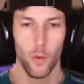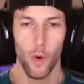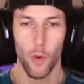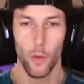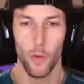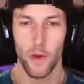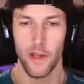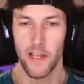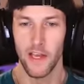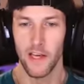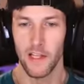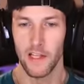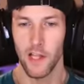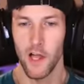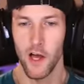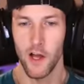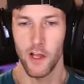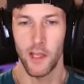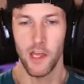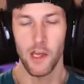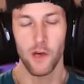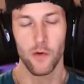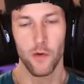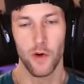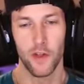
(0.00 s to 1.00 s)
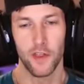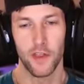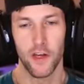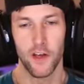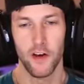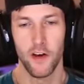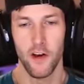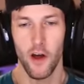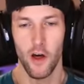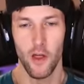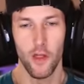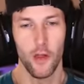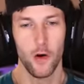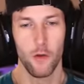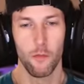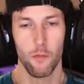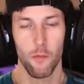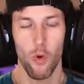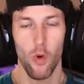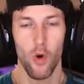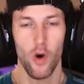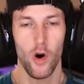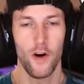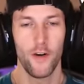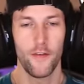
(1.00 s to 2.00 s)
Will we get lucky with another
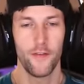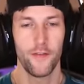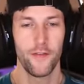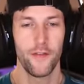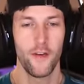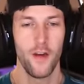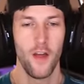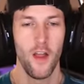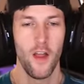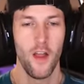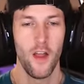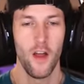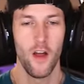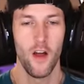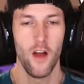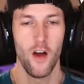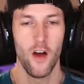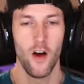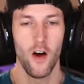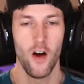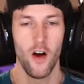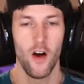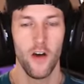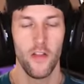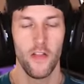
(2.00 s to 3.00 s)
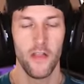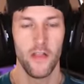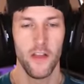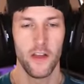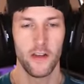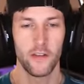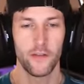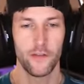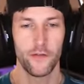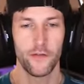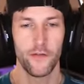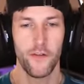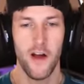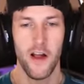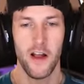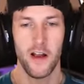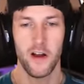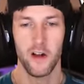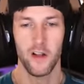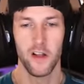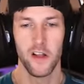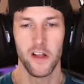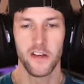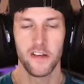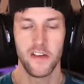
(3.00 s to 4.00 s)
morph on this
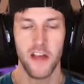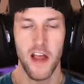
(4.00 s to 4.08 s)
final